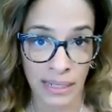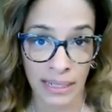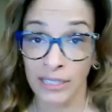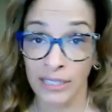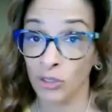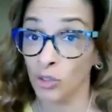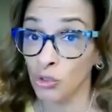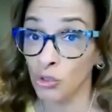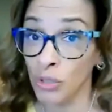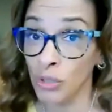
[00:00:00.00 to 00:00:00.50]

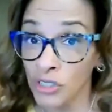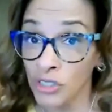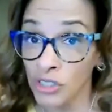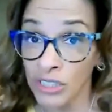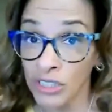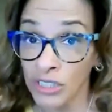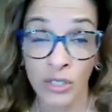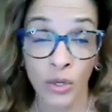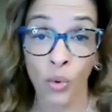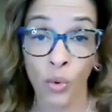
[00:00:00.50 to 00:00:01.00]

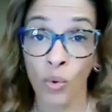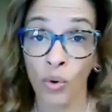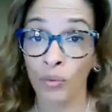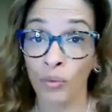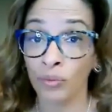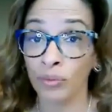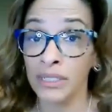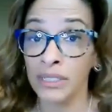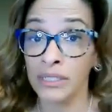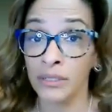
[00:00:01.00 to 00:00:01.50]
instruction
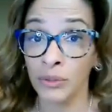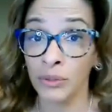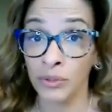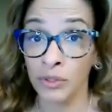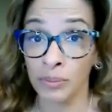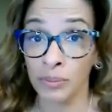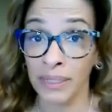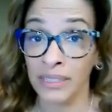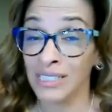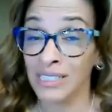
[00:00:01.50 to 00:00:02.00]
or
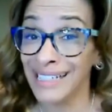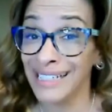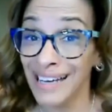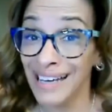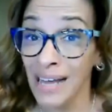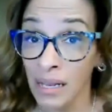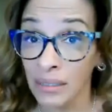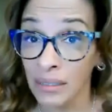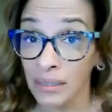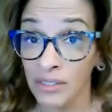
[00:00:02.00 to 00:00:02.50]
research-based
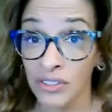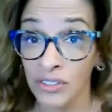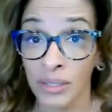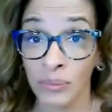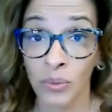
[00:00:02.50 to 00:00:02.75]
knowledge